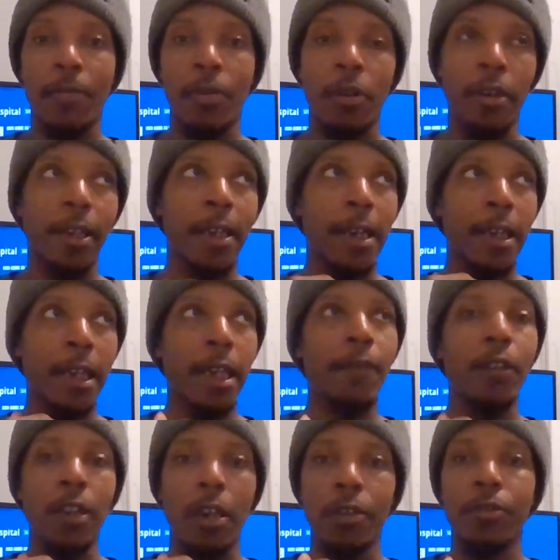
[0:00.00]
that part. And I
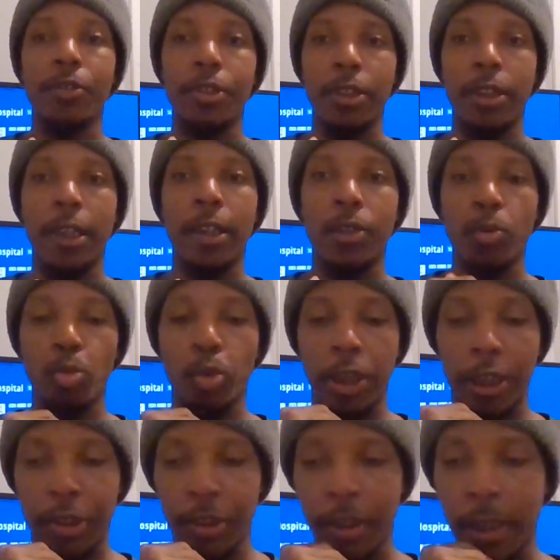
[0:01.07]
even understand to
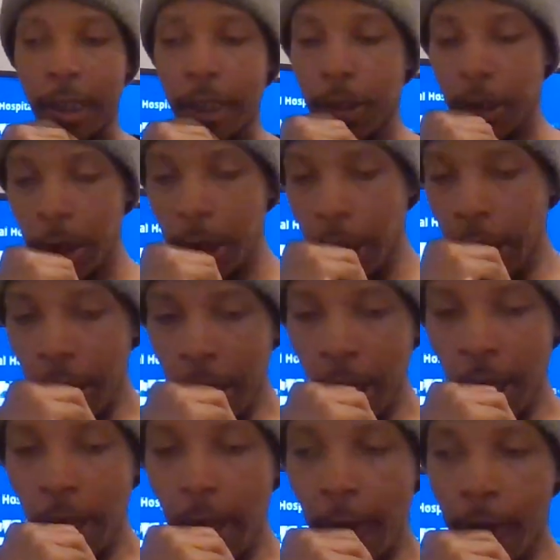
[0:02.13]
an extent
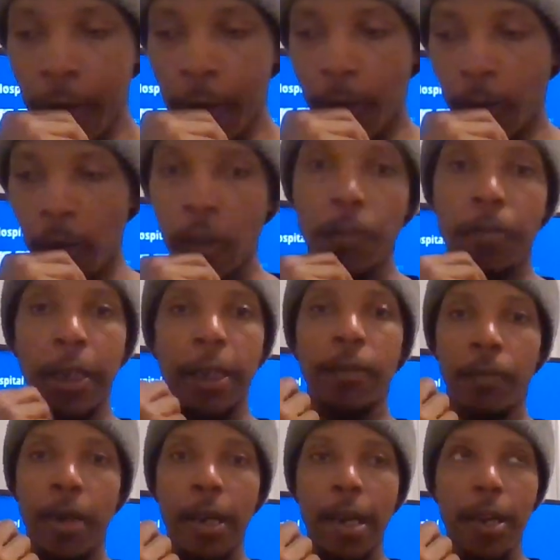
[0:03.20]
her
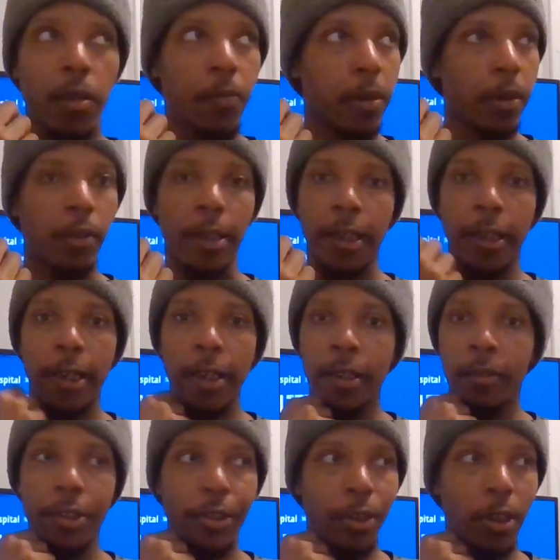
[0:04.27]
being mad and being like, hey,
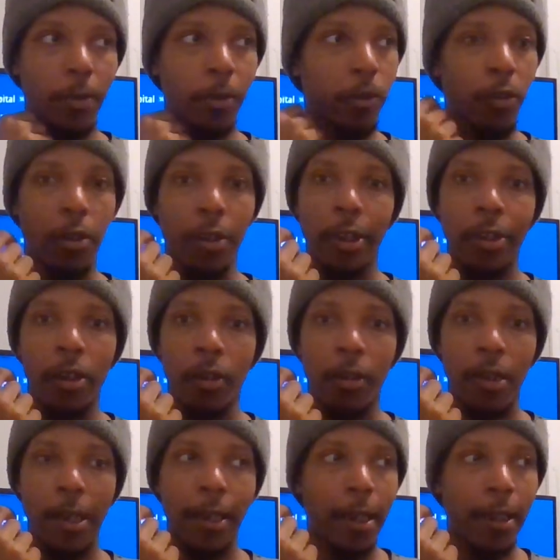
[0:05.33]
listen, I'm a grown
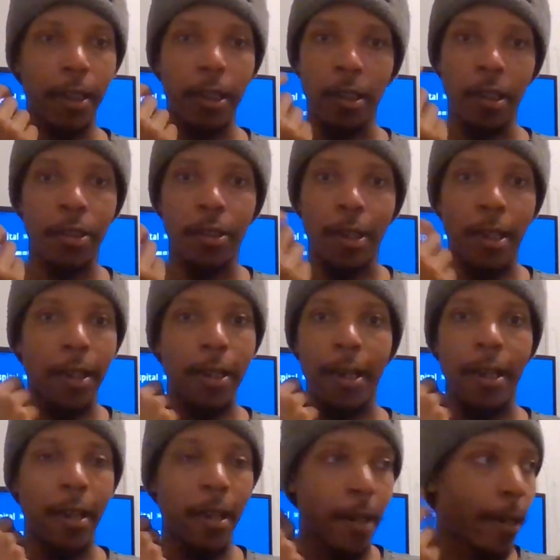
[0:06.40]
adult. I got kids. Like,
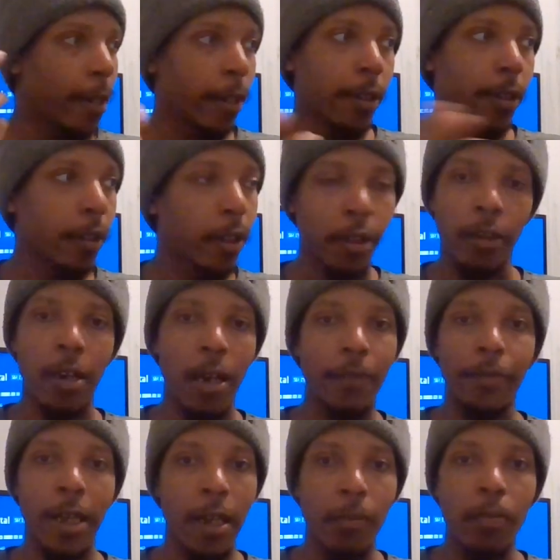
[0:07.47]

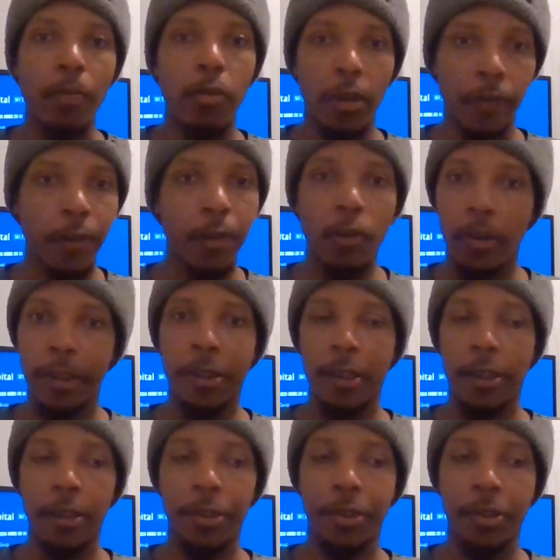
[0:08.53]
I'm capable of
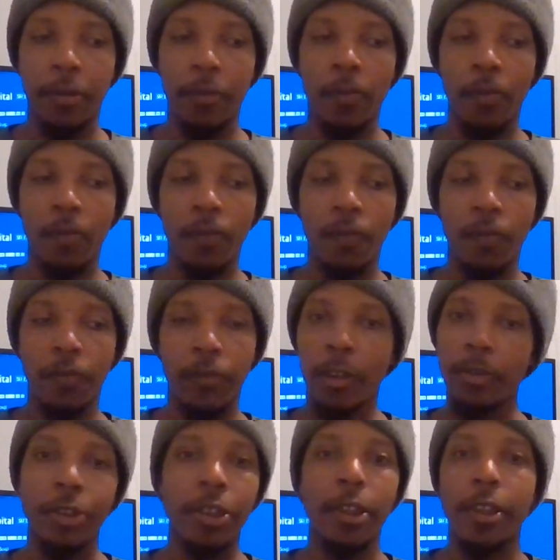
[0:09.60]
doing this.
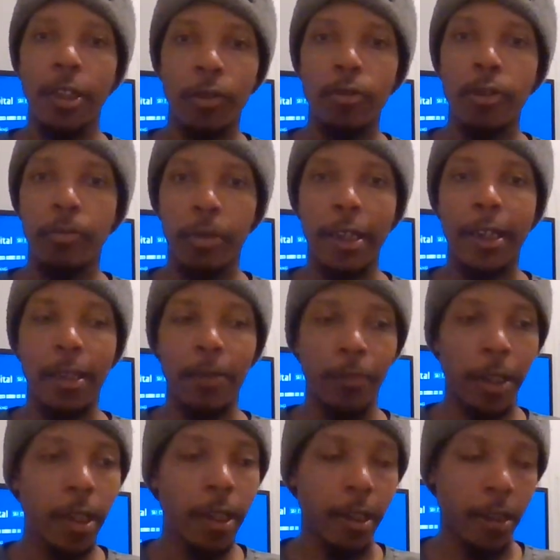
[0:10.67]
Don't sit there and treat me like
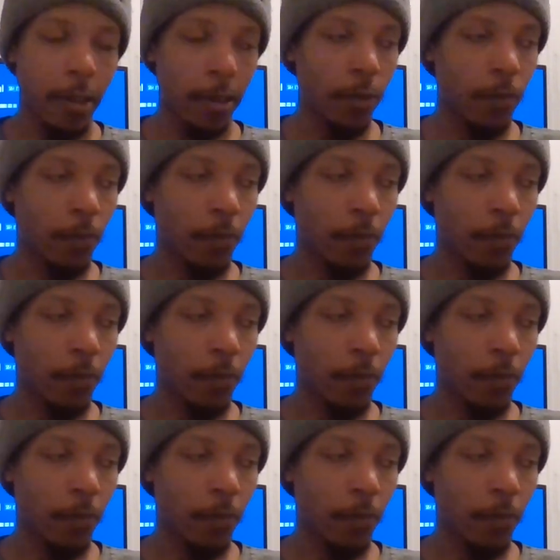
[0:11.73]
I'm a kid.